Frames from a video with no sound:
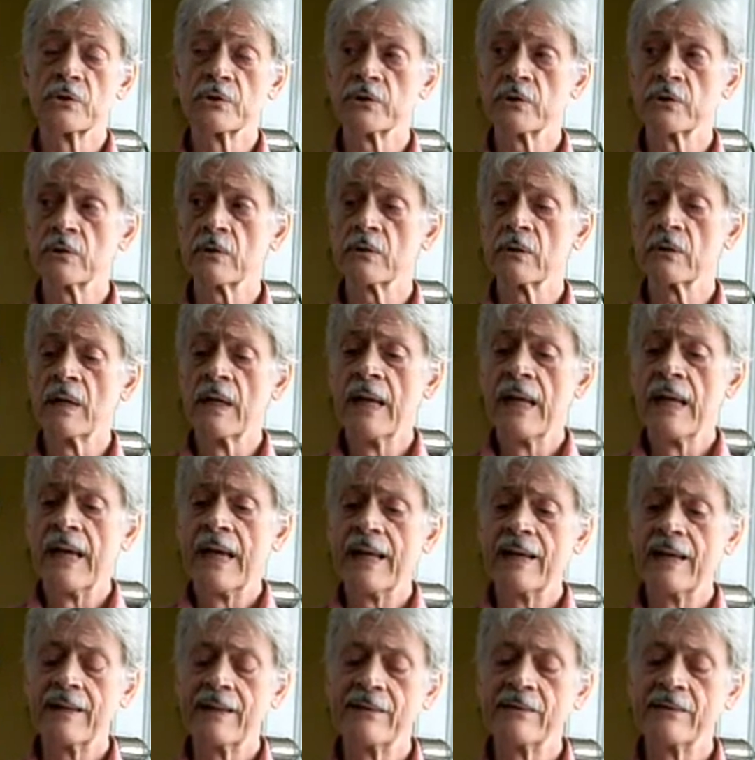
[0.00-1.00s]
Sure.
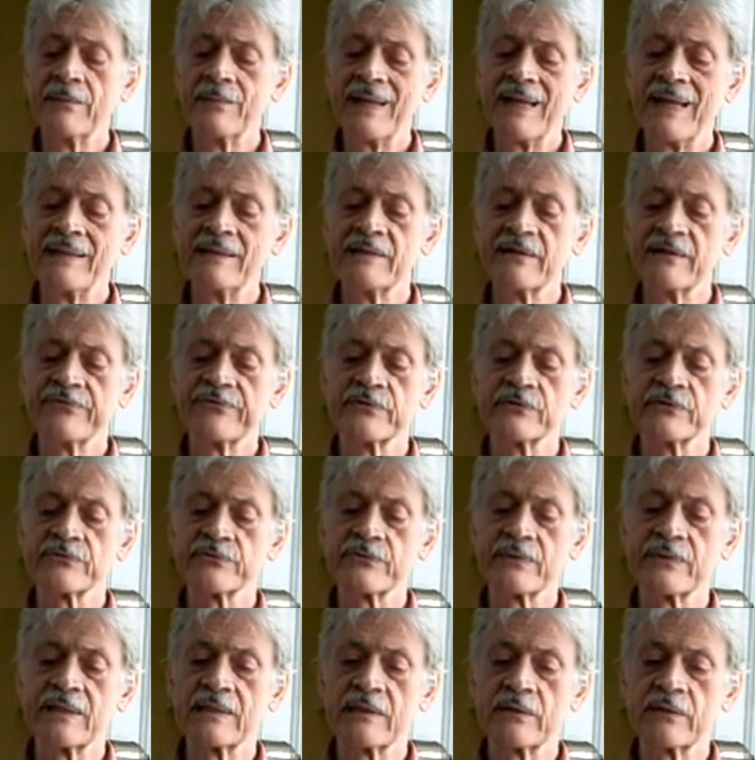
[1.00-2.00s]
And the main
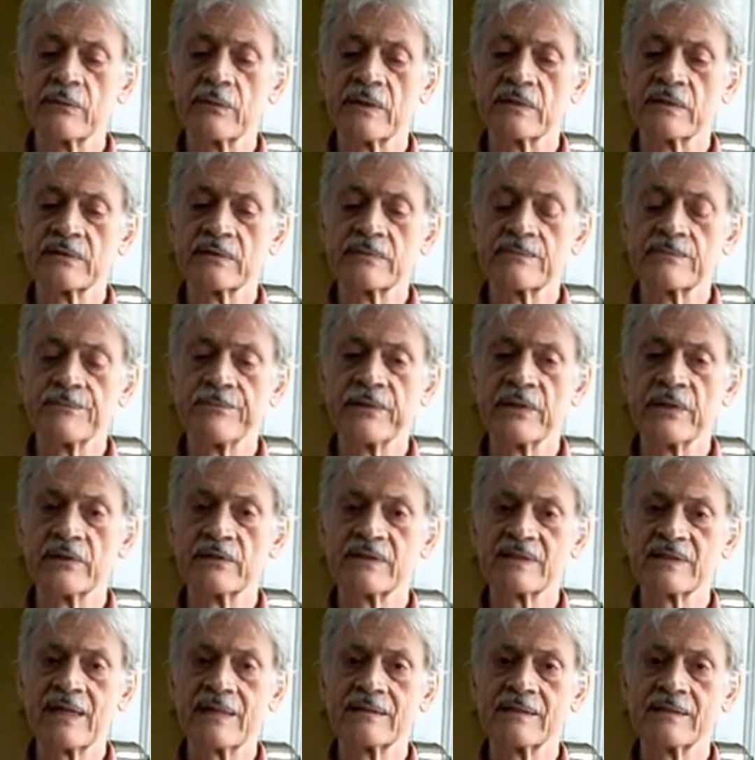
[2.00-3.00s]
difference really was
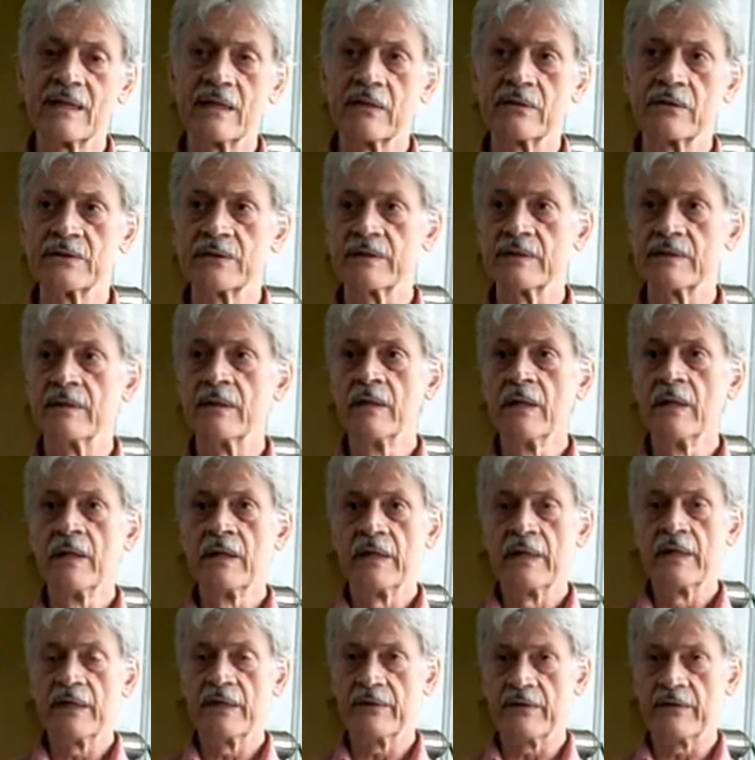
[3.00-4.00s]
that Scientology,
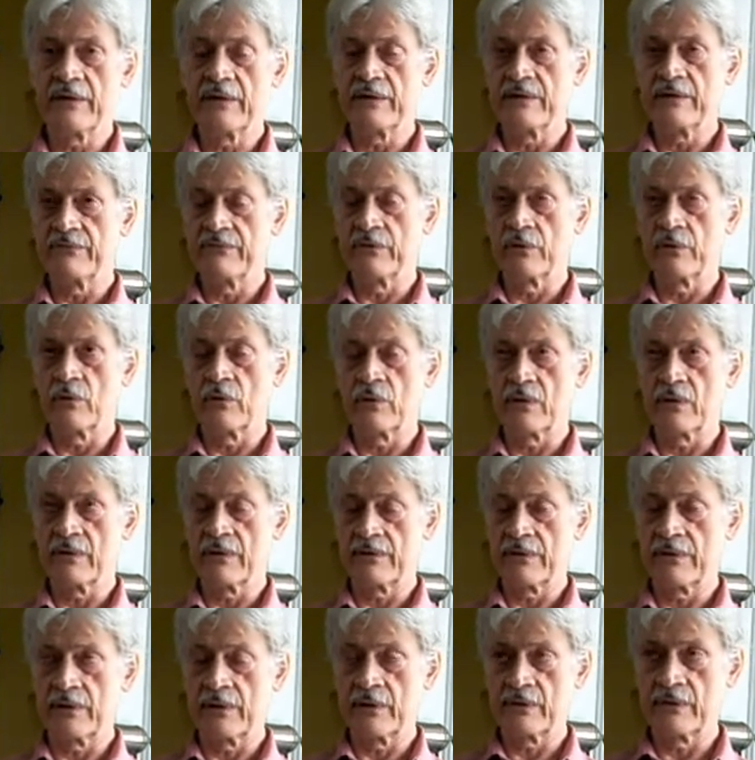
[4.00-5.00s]
even though,
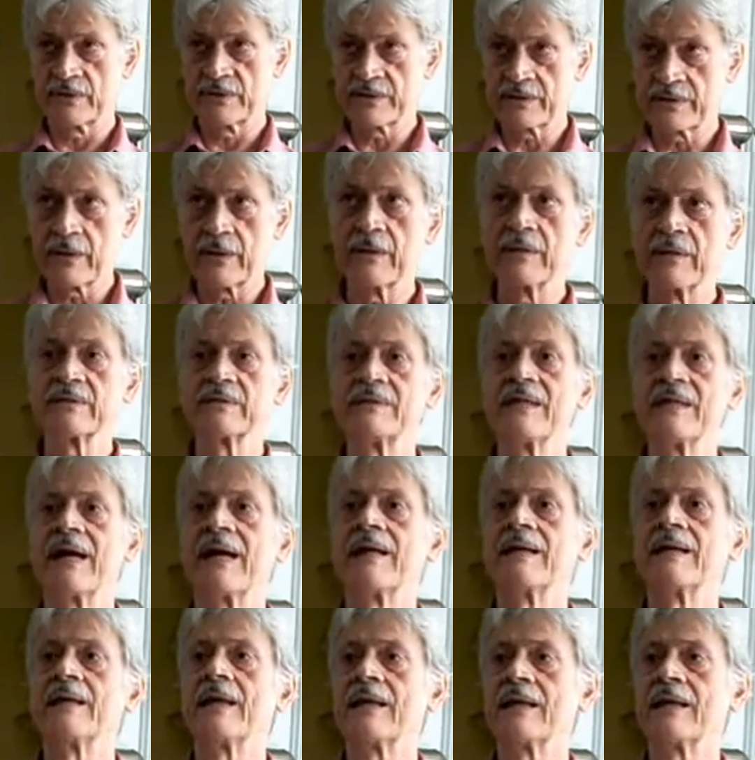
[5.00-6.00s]
started as
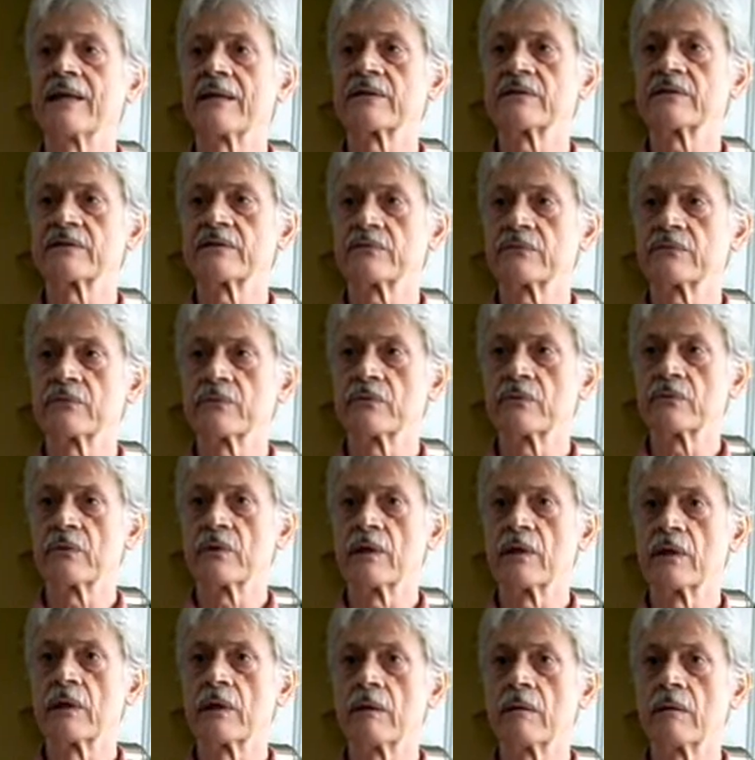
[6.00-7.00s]
Dianetics,
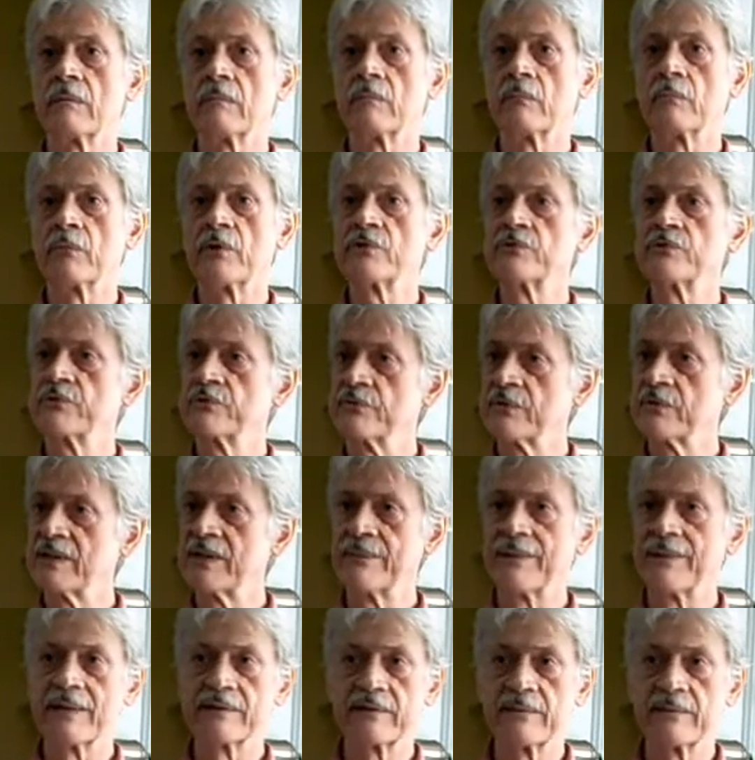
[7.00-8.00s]
which was
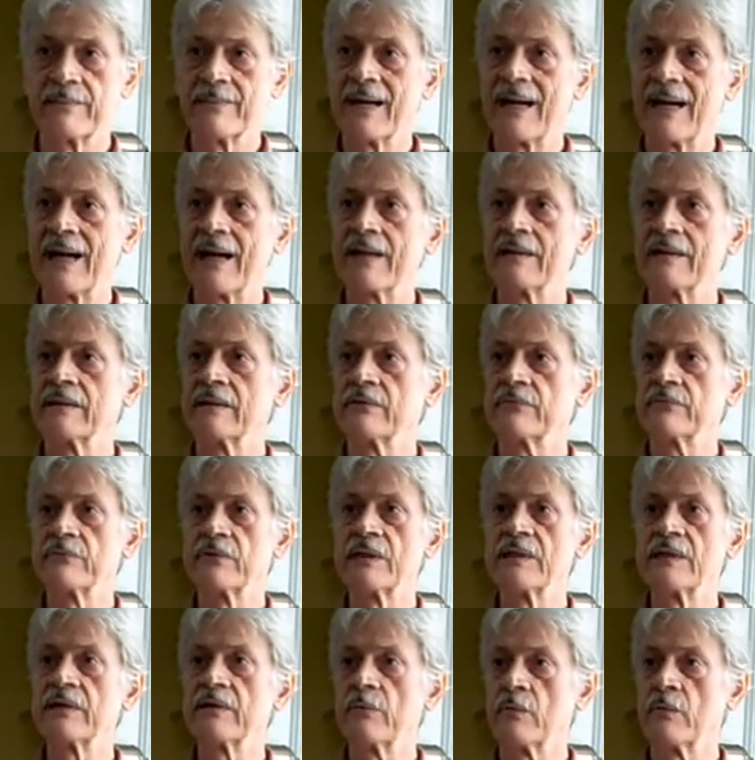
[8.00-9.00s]
really about the mind, it
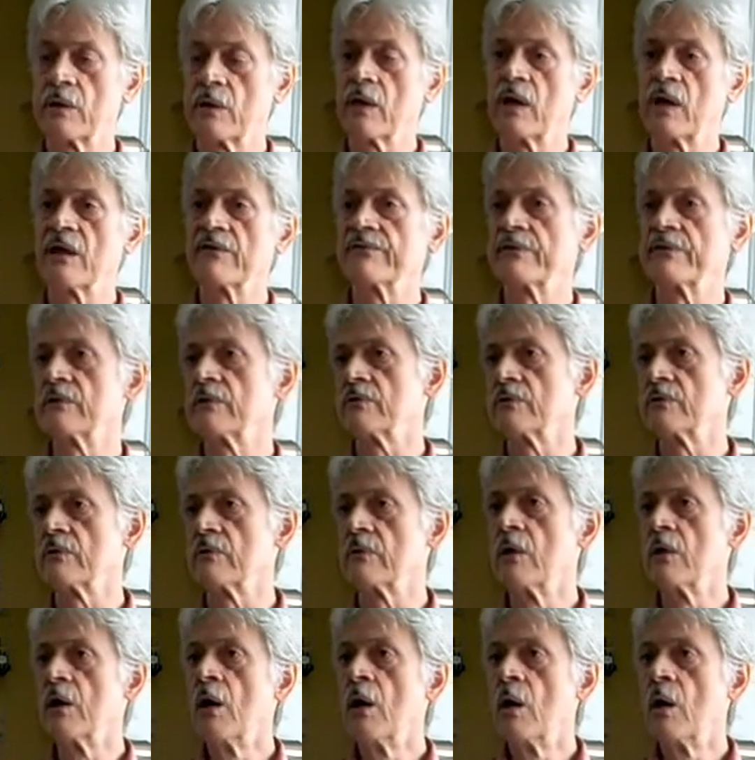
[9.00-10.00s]
really went off
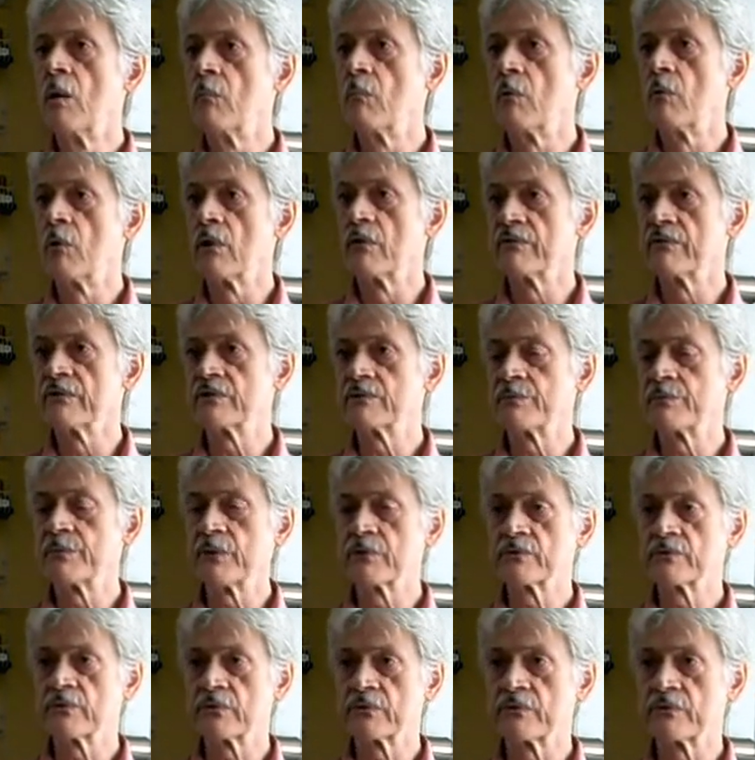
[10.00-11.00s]
into more of a
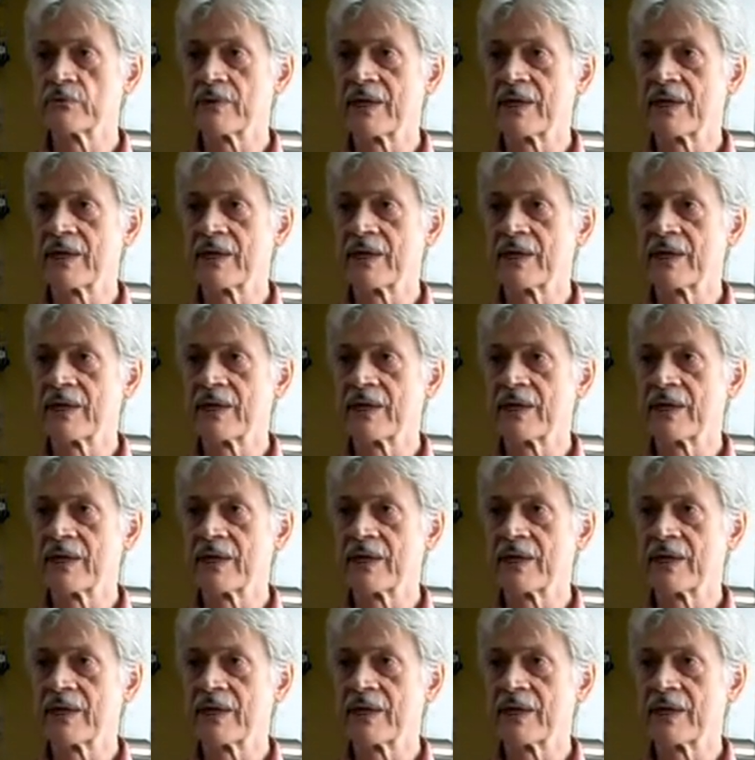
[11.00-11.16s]
spiritual